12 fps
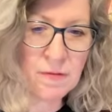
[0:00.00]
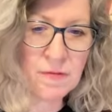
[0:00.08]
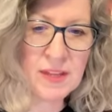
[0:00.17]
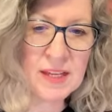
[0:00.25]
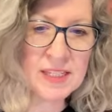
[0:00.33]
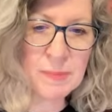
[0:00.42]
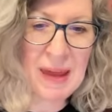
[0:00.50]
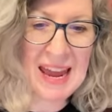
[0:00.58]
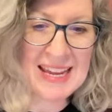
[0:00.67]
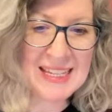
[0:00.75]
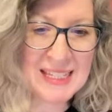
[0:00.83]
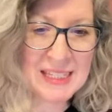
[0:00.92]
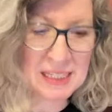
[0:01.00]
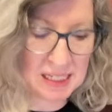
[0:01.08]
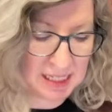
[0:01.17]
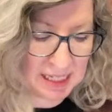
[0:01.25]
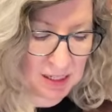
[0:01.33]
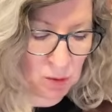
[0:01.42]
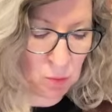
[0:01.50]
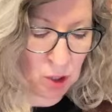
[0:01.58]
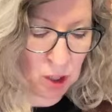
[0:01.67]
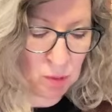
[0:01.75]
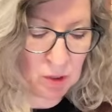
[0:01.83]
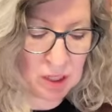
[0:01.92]
this paste doesn't
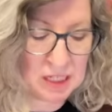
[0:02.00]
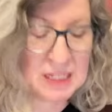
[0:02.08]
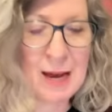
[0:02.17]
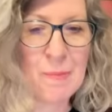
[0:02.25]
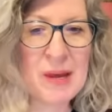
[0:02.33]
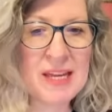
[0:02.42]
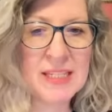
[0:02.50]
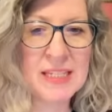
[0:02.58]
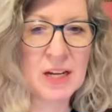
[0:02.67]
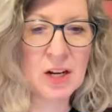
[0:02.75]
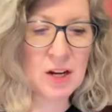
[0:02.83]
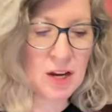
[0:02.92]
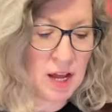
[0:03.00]
work, we're going to tap paste here.